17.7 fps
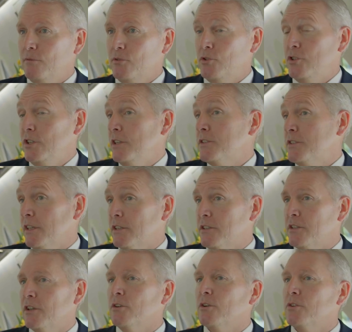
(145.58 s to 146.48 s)

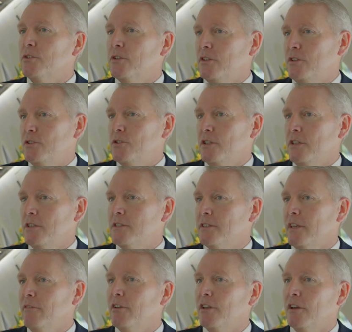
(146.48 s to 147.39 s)
G600 to the
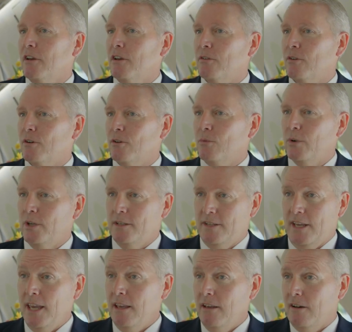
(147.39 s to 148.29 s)
G700, we
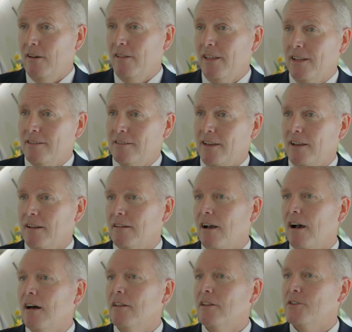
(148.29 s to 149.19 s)
take all that
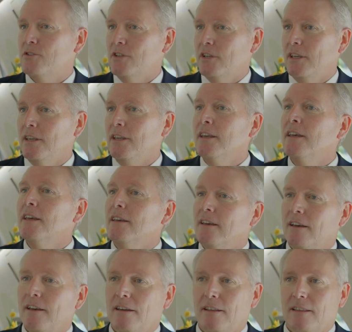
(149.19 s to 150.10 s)
technology
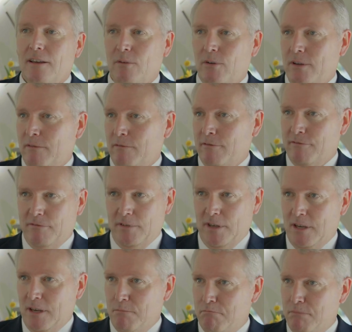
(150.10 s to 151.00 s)
that we've
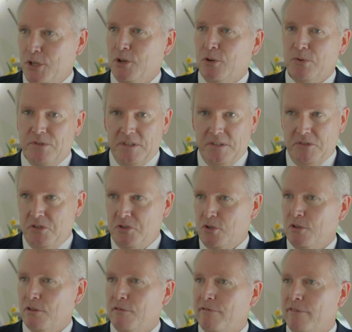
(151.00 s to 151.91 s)
built and
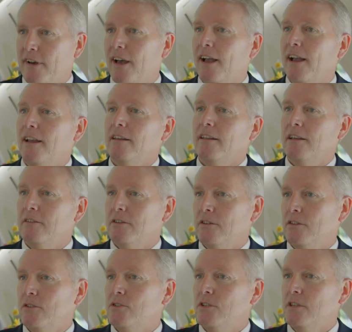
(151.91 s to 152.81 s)
certified
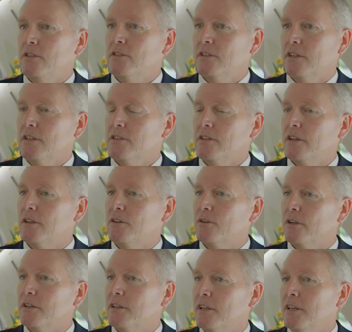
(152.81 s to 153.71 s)
into the
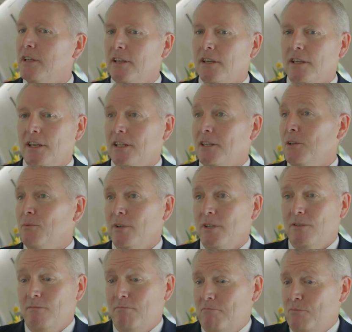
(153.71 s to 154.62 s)
G600, and then
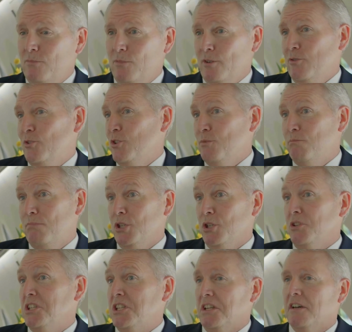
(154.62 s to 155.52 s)
we're just
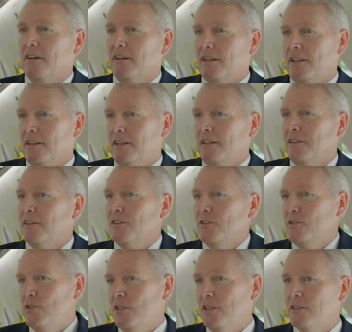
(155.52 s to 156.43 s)
building on it into
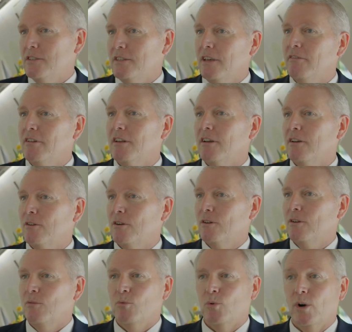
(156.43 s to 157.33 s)
the
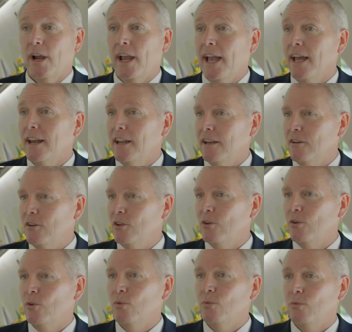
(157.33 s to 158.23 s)
G700, and we're adding
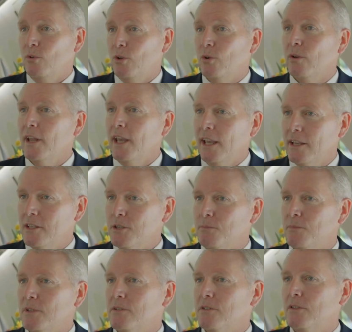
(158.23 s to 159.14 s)
new
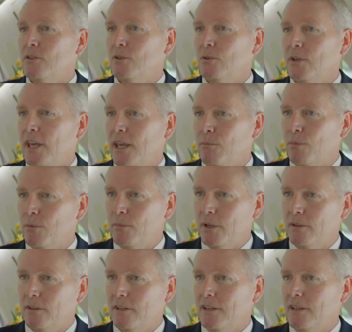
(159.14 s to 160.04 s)
enhancements and new
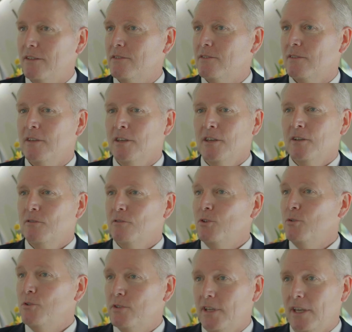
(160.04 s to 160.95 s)
capabilities,
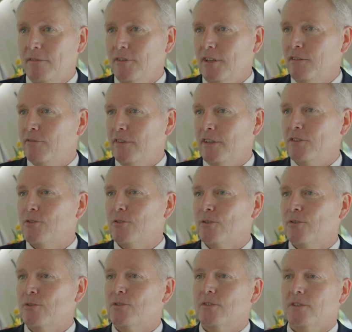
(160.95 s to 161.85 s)
new safety
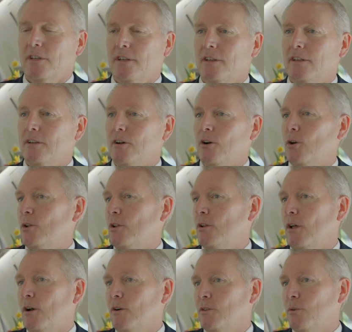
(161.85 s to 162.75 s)
features all
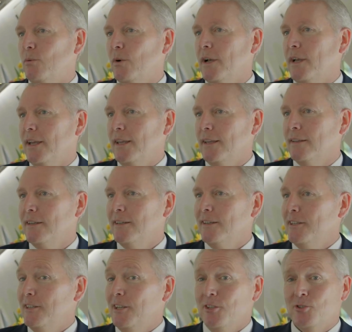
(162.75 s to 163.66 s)
along the way.
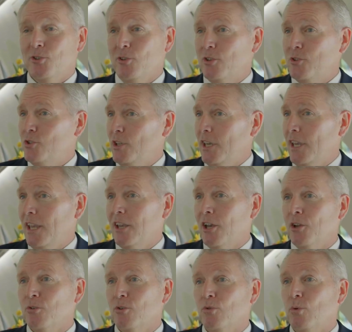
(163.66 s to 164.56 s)
And so the
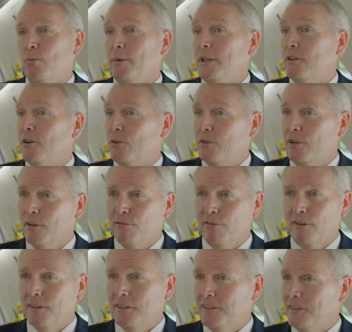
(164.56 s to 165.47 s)
G800 will be no
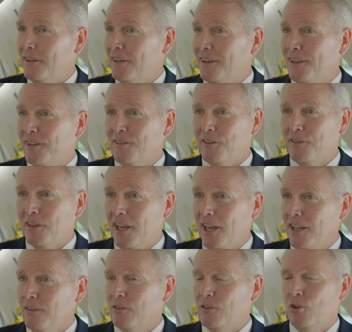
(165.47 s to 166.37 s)
different than
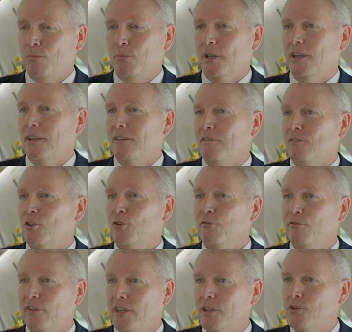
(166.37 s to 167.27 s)
that. There'll be
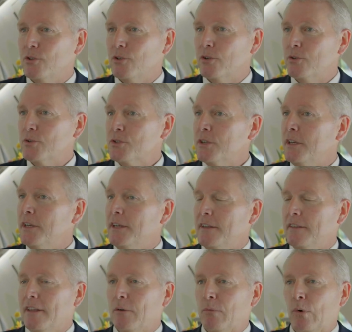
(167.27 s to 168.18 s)
new features
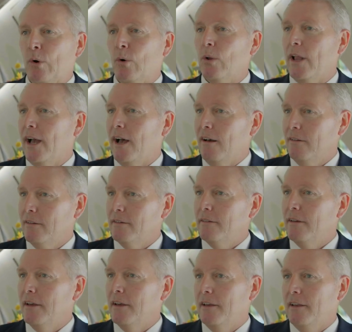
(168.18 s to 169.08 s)
that roll out
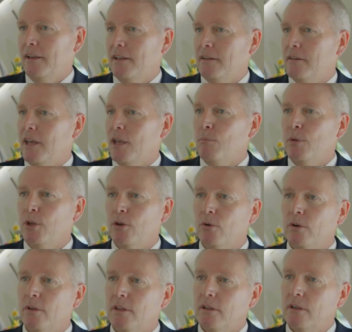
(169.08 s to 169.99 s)
and
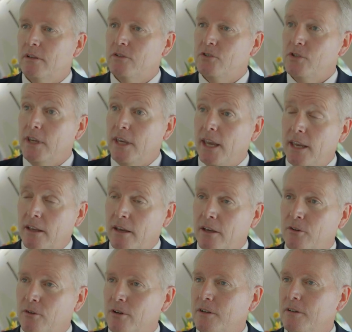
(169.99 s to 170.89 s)
debut in the
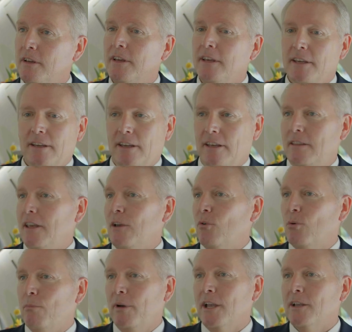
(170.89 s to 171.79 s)
G800, and they
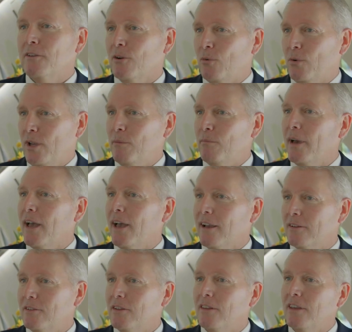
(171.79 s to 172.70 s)
will make their way
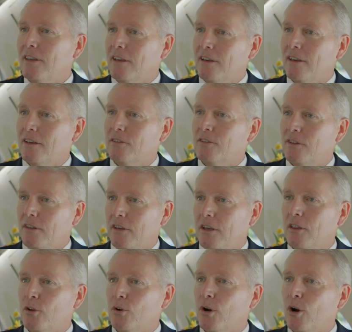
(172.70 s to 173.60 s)
back to
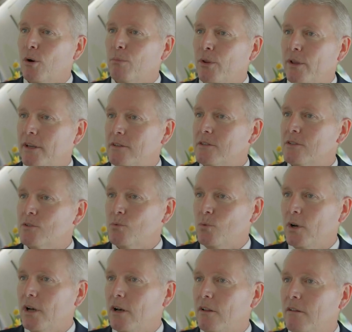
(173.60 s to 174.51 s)
the other airplanes as
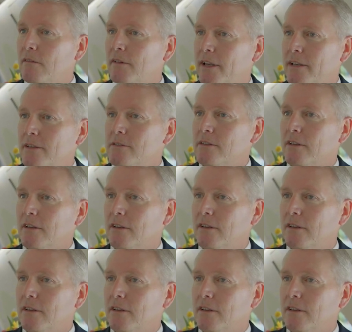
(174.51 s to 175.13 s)
well as